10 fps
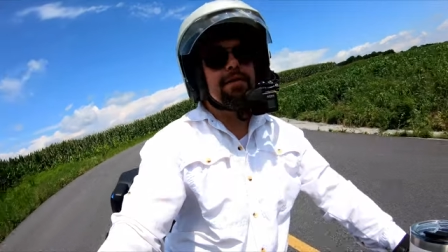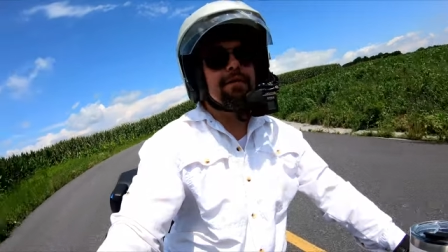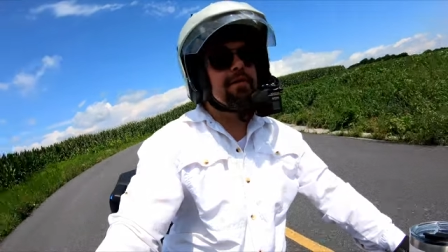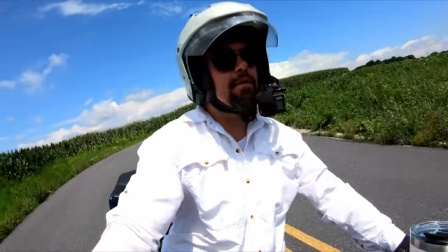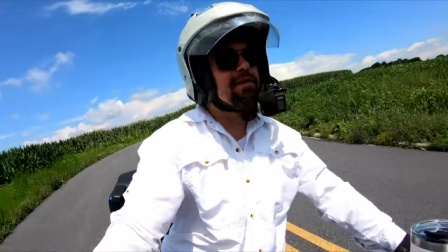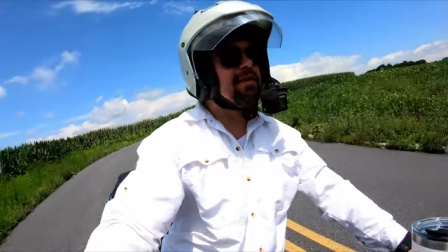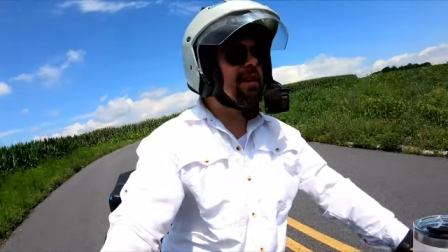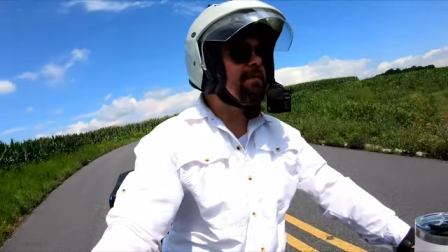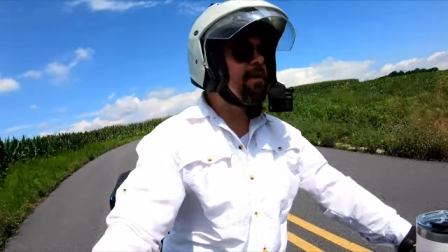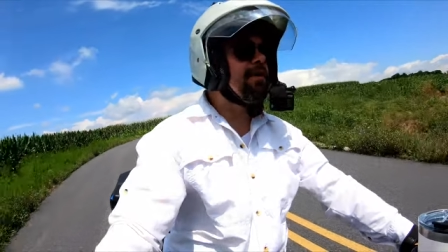motor is, of course, the
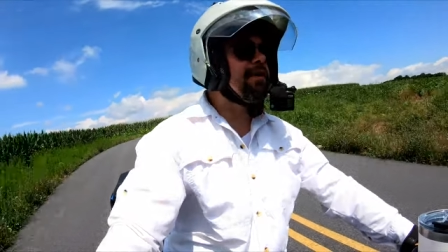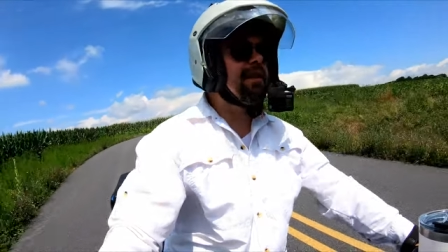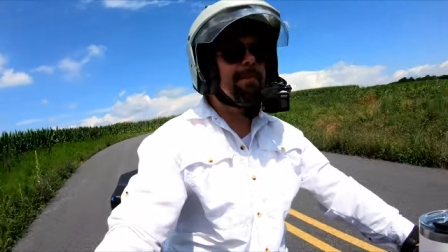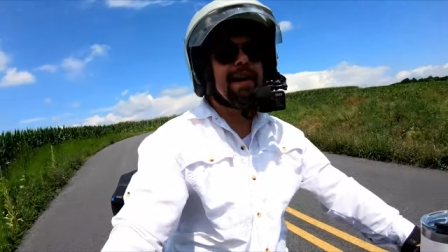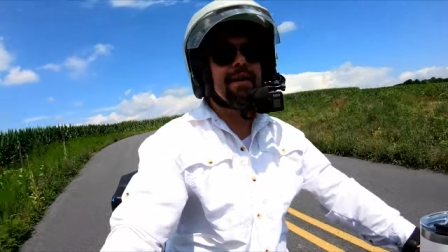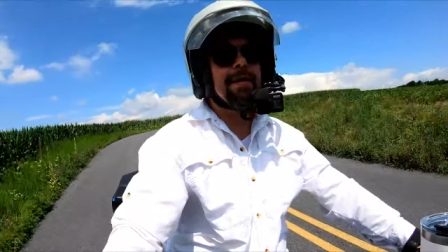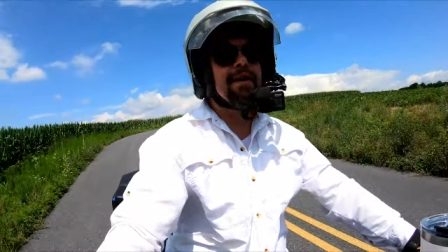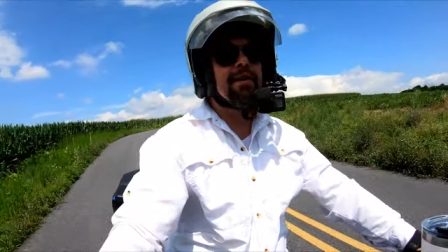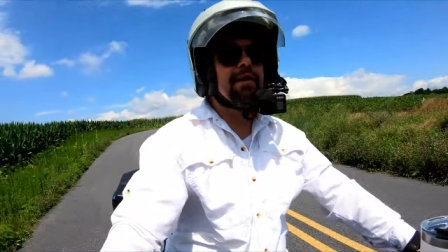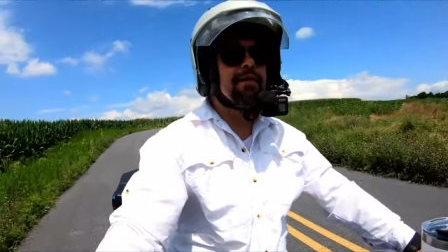same motor that's in the Pan
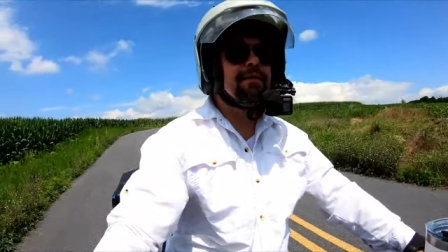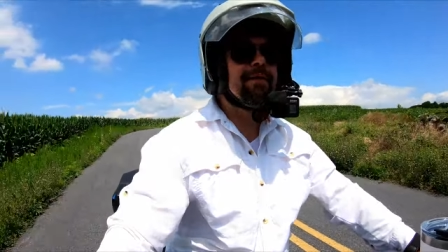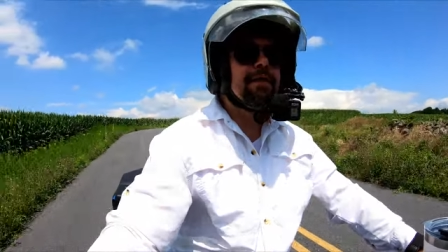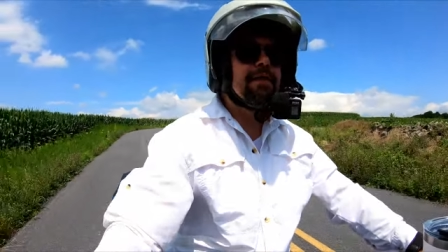America,